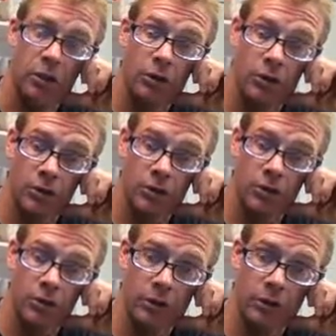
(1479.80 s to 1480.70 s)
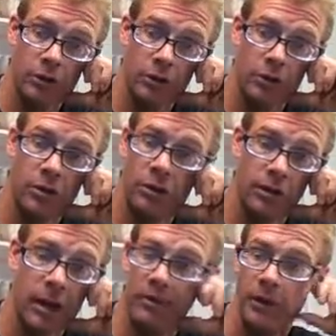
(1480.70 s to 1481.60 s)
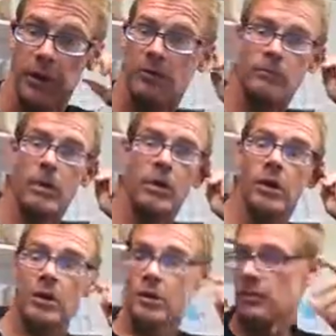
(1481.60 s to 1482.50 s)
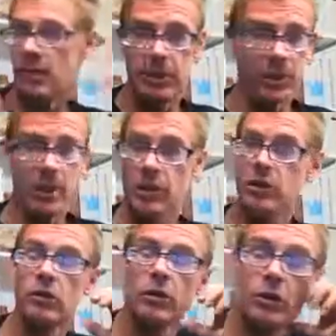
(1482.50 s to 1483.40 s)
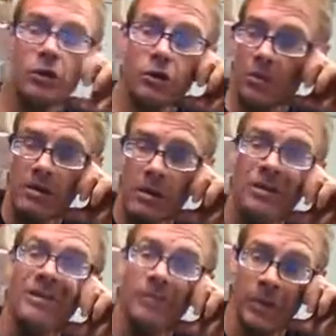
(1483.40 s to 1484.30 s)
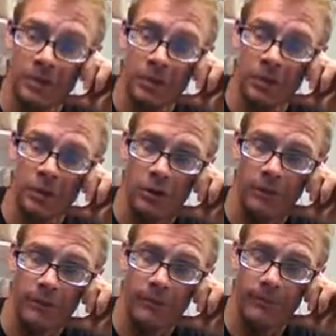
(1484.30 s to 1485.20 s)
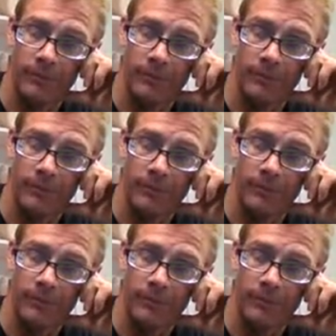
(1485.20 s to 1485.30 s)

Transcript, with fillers: call your authorities, turn the crap in. There may be nothing you can do, there may be something you can do.